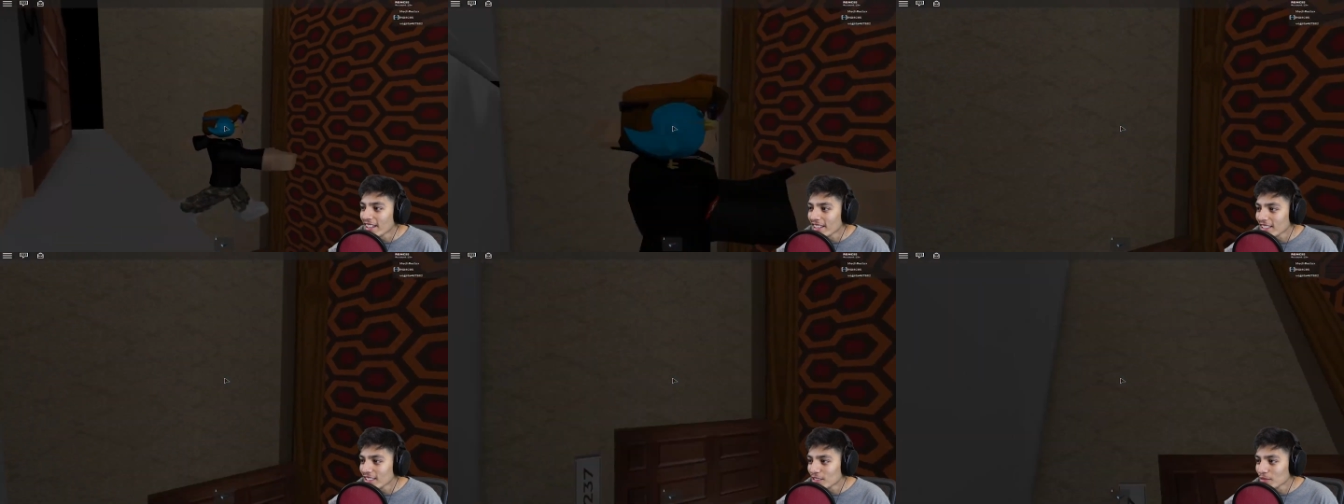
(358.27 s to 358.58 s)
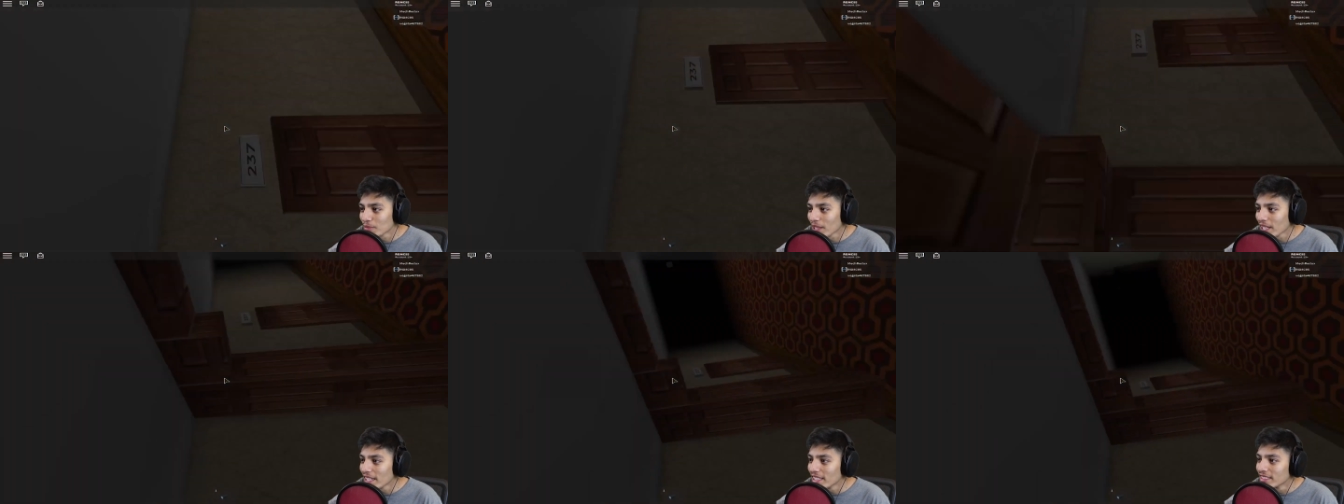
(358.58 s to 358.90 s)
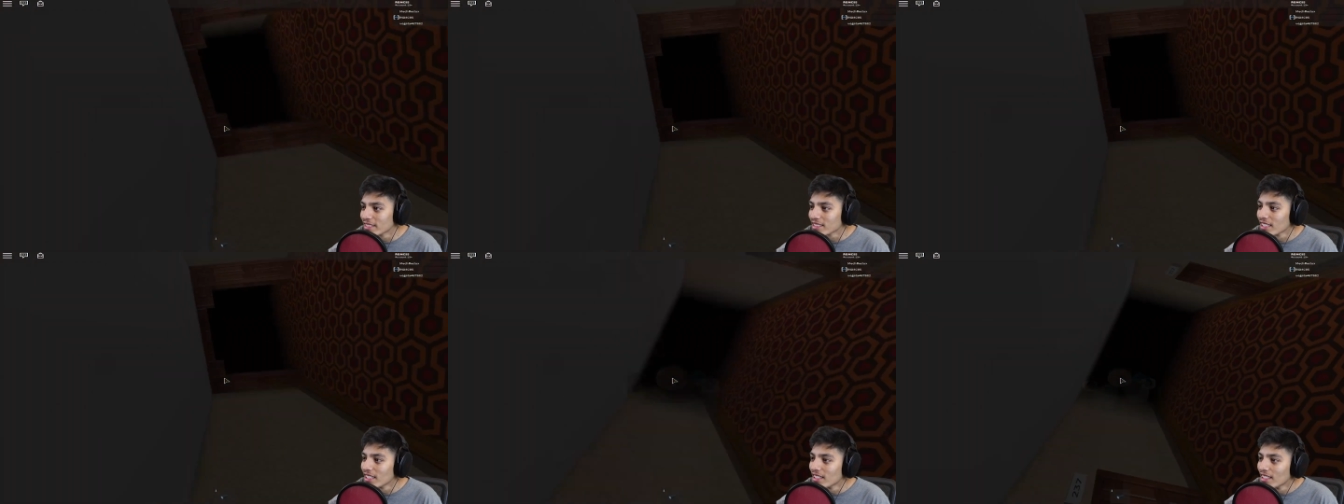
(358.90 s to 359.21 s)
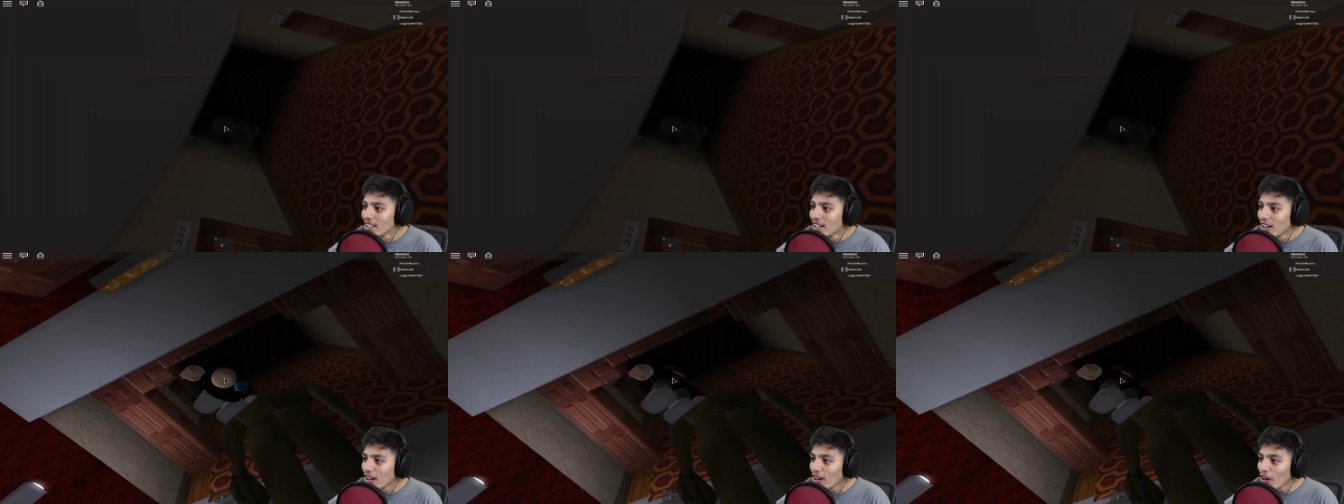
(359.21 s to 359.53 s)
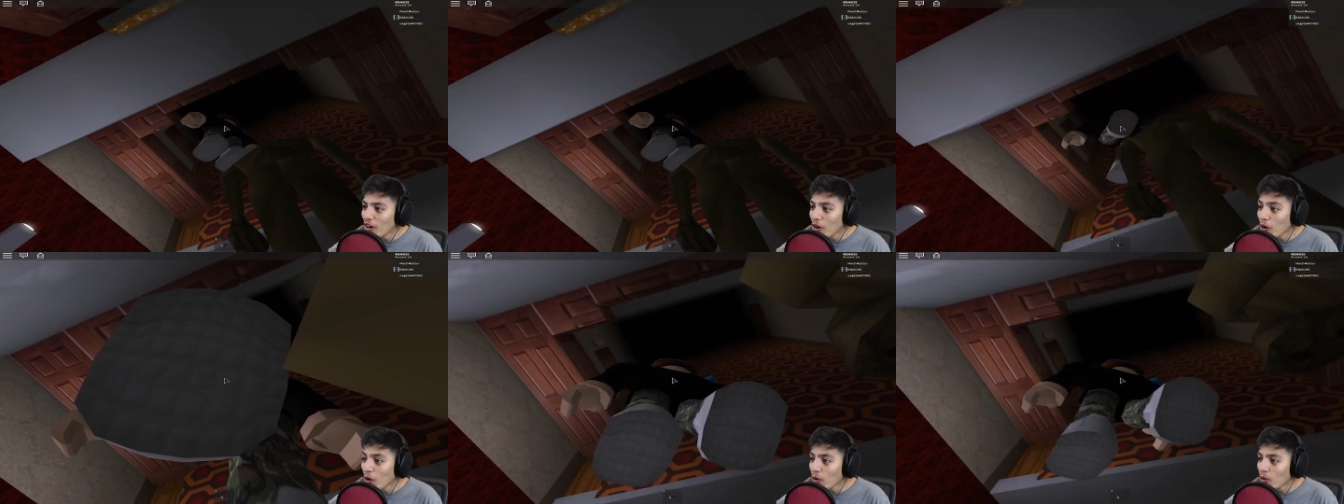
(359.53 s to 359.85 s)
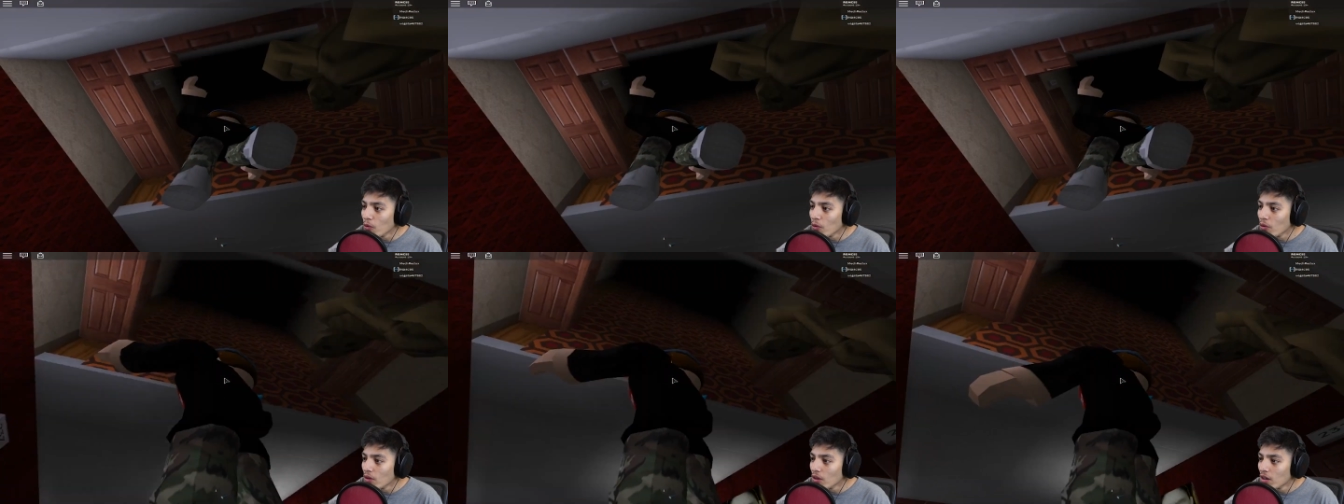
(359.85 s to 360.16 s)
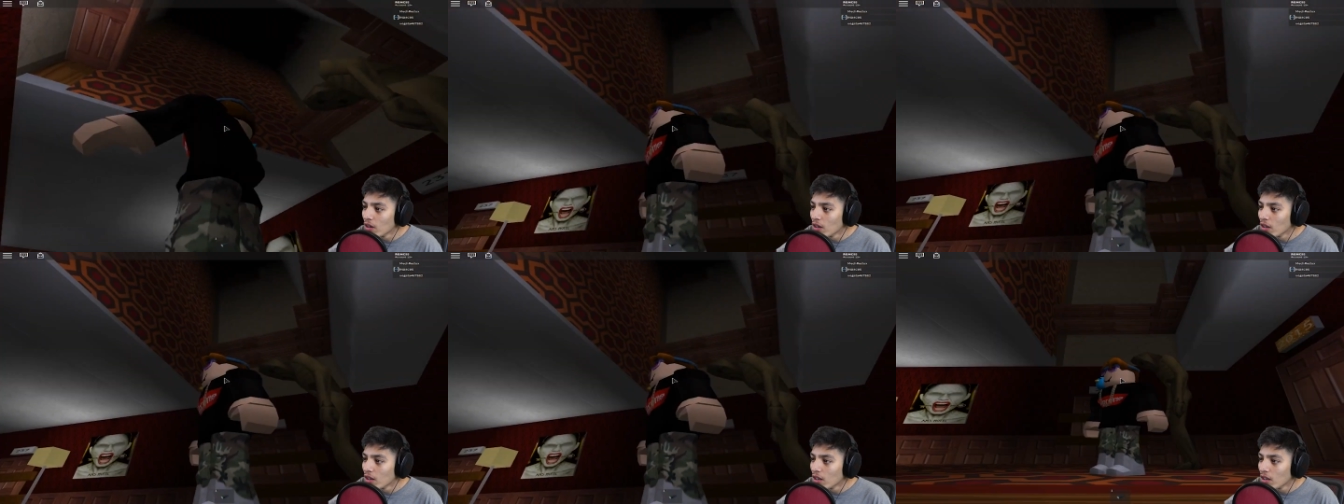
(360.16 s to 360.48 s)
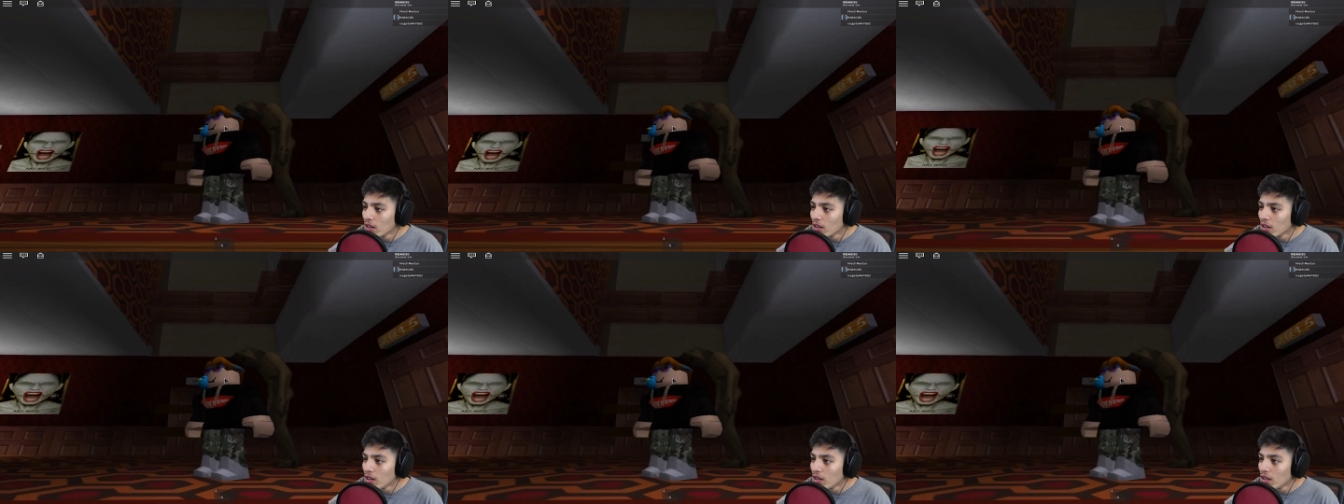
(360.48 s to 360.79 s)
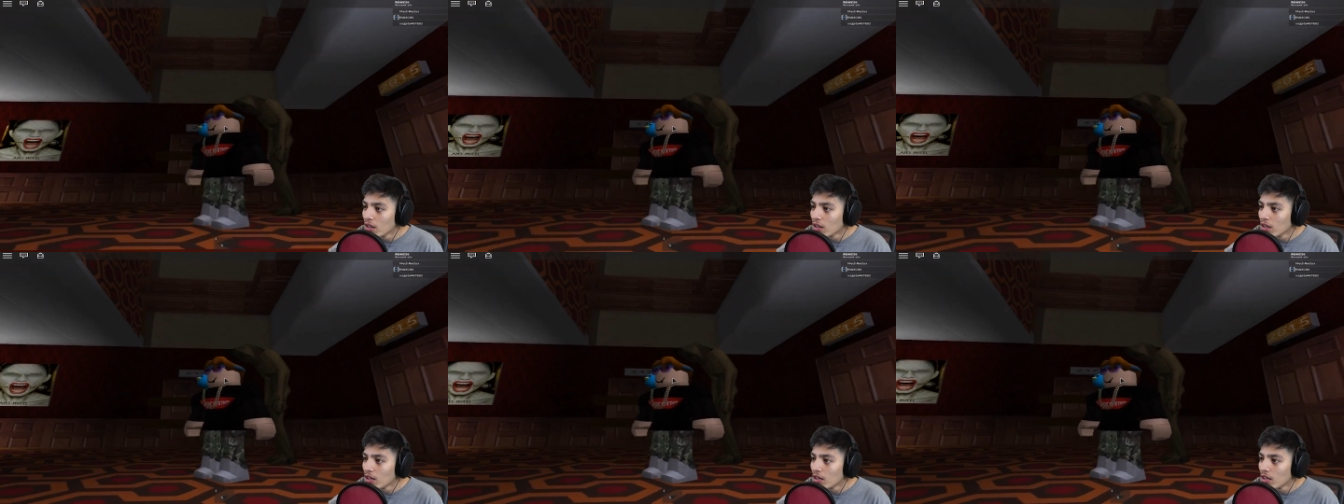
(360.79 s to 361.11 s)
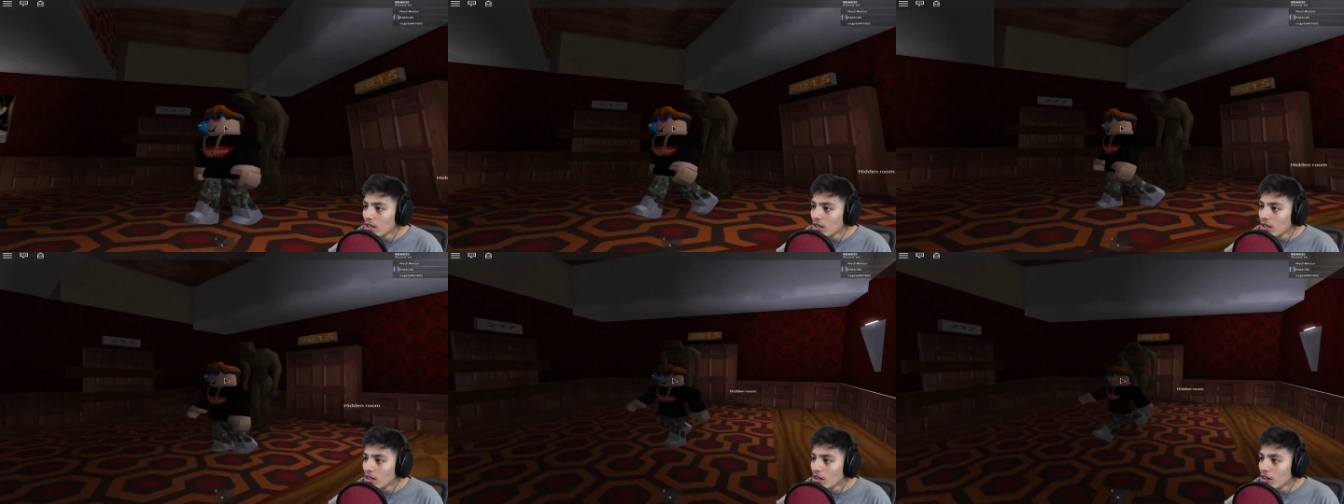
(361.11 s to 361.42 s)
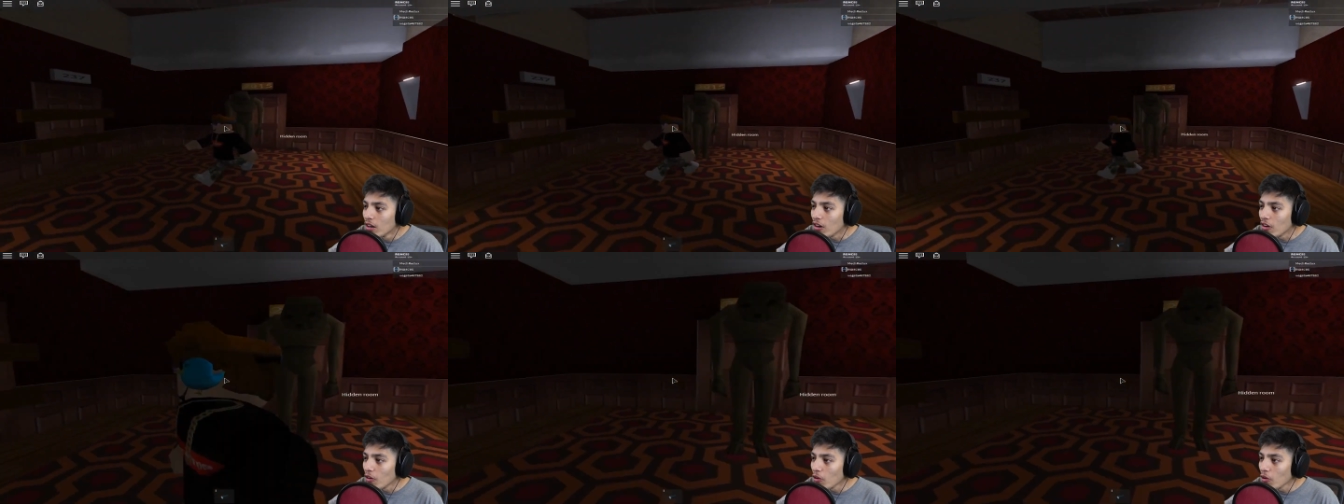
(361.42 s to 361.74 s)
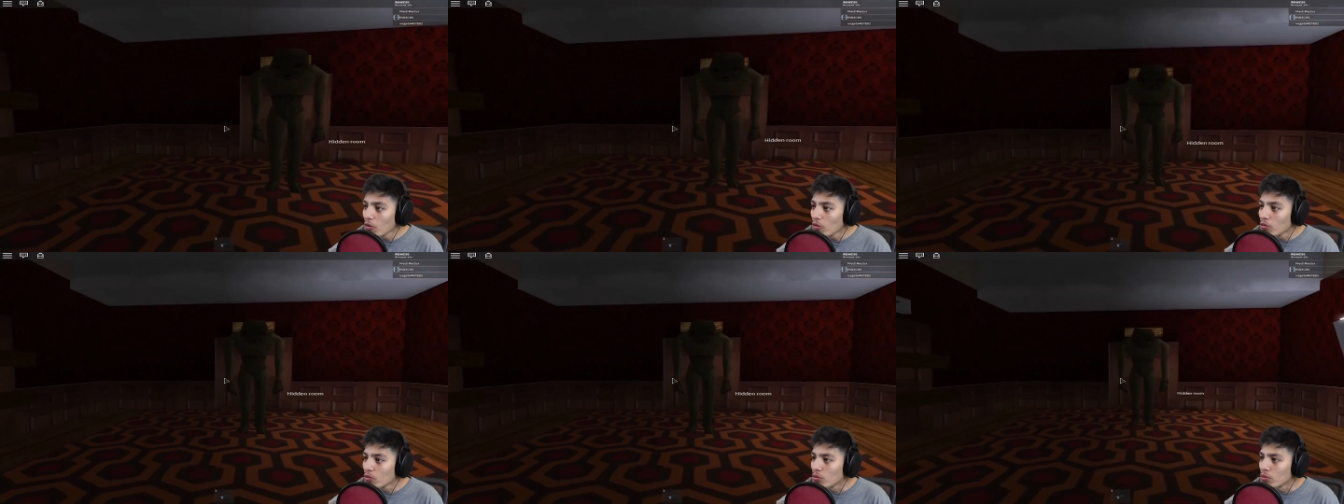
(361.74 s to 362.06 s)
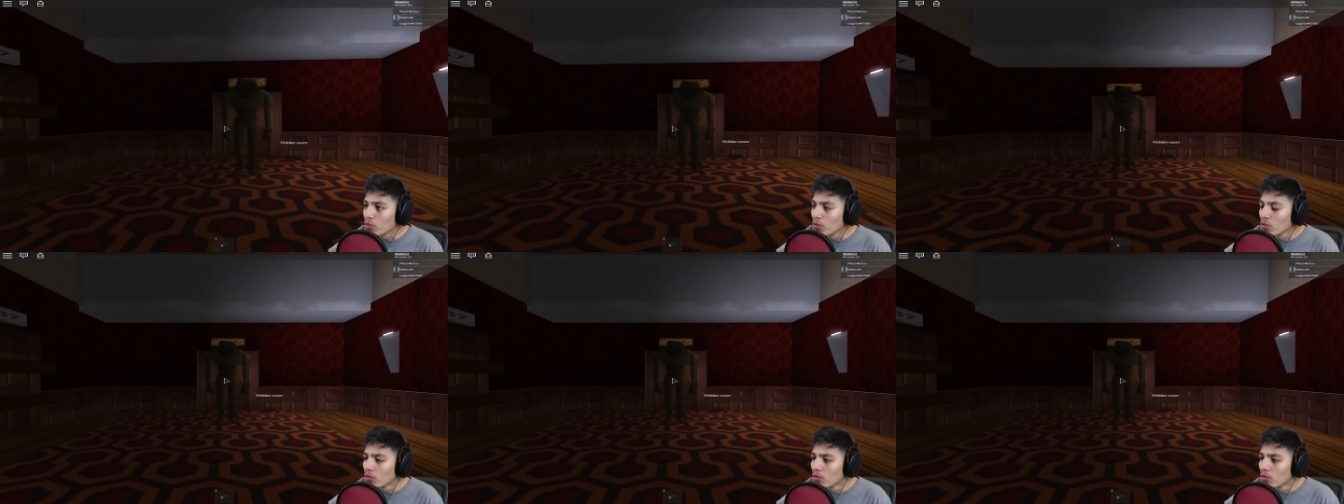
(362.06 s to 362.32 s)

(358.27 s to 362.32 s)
of this place. Oh! Oh!